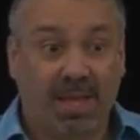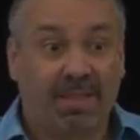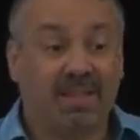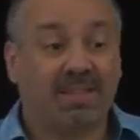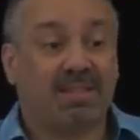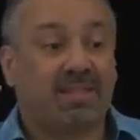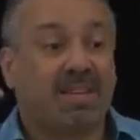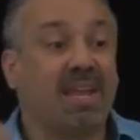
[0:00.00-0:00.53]

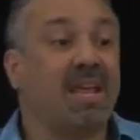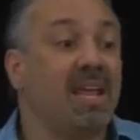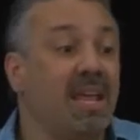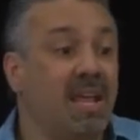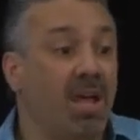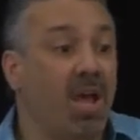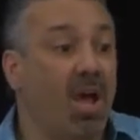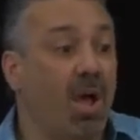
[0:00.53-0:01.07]
The
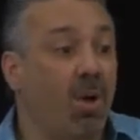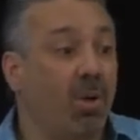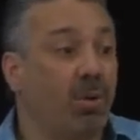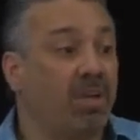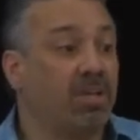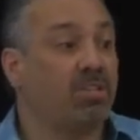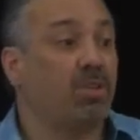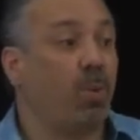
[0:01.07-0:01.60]

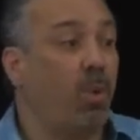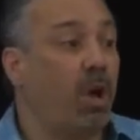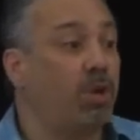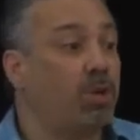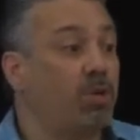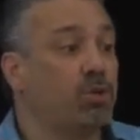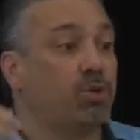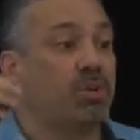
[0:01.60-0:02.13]
CEO is the one
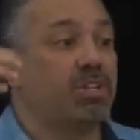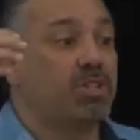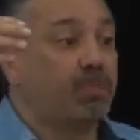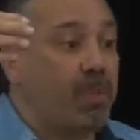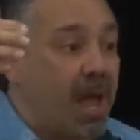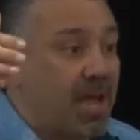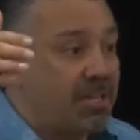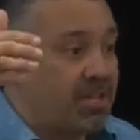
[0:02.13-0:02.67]
who's
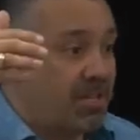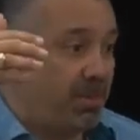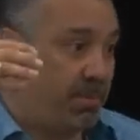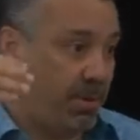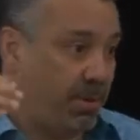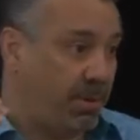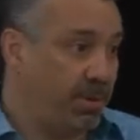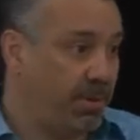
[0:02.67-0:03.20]

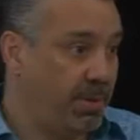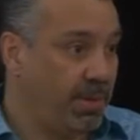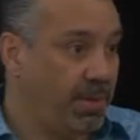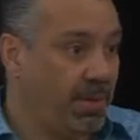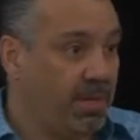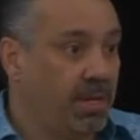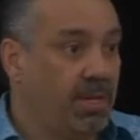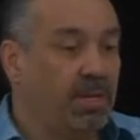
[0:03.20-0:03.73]
responsible
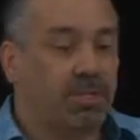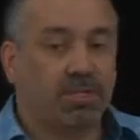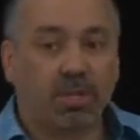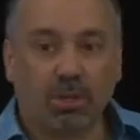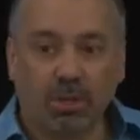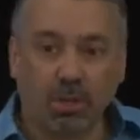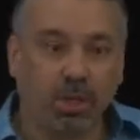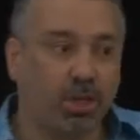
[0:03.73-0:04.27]
to
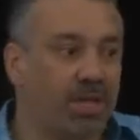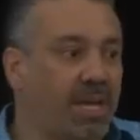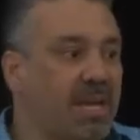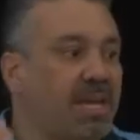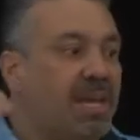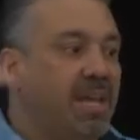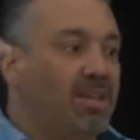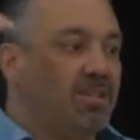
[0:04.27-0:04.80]

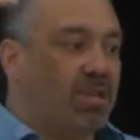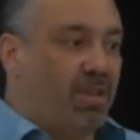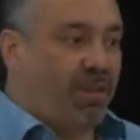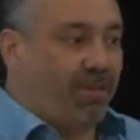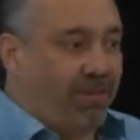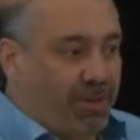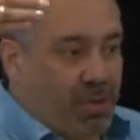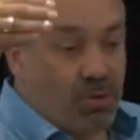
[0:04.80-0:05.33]
looking into the
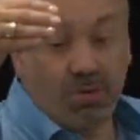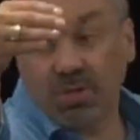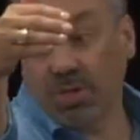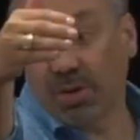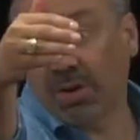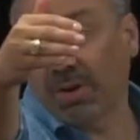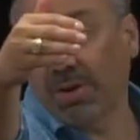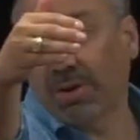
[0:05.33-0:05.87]

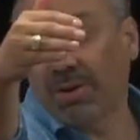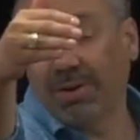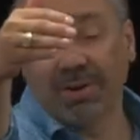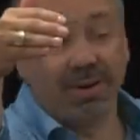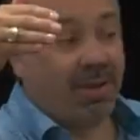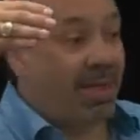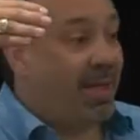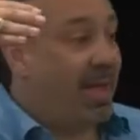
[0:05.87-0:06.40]
future
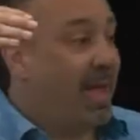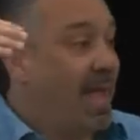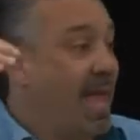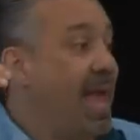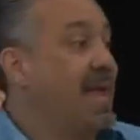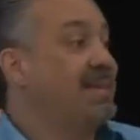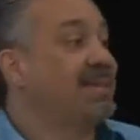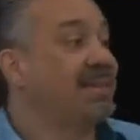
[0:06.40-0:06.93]

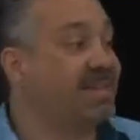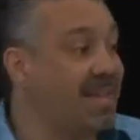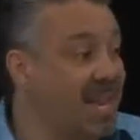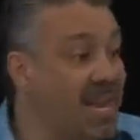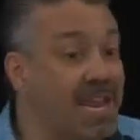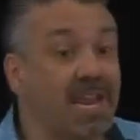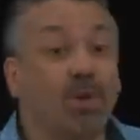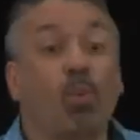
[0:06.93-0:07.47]
and
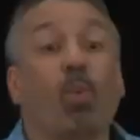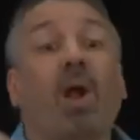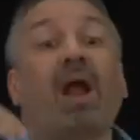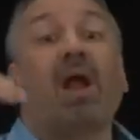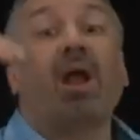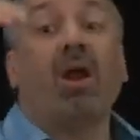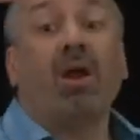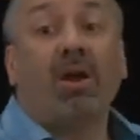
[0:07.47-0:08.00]
seeing
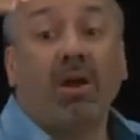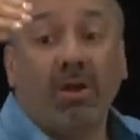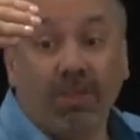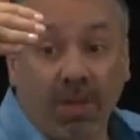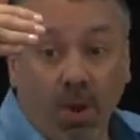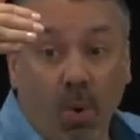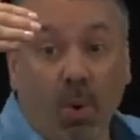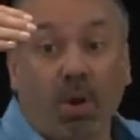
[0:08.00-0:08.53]
where
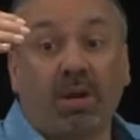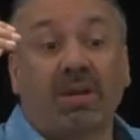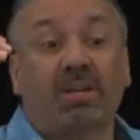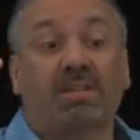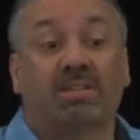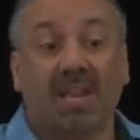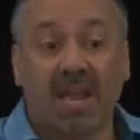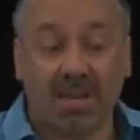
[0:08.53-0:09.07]
the
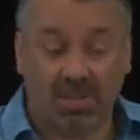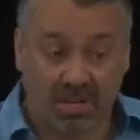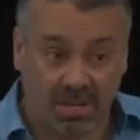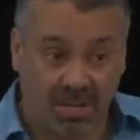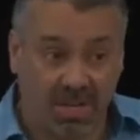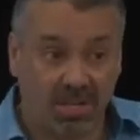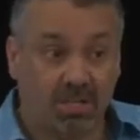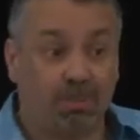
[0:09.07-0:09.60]

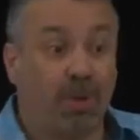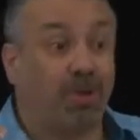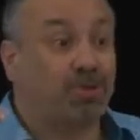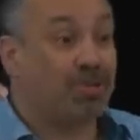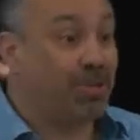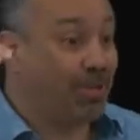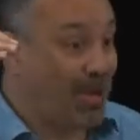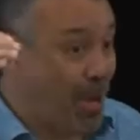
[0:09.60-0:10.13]
organization is
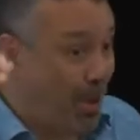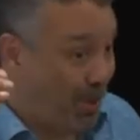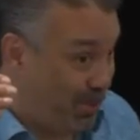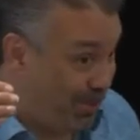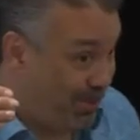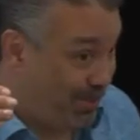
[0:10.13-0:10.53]
supposed to go.